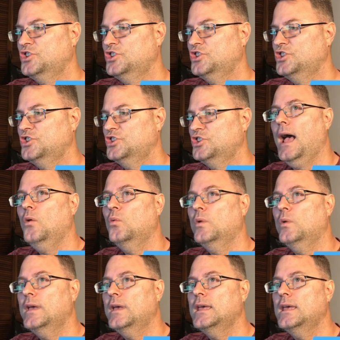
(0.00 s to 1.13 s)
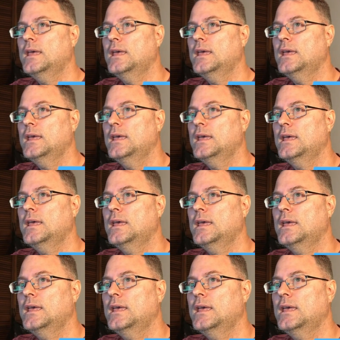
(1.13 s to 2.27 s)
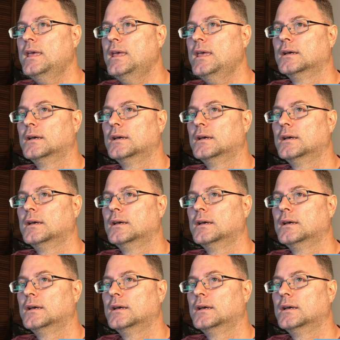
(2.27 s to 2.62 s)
uh, go about living our lives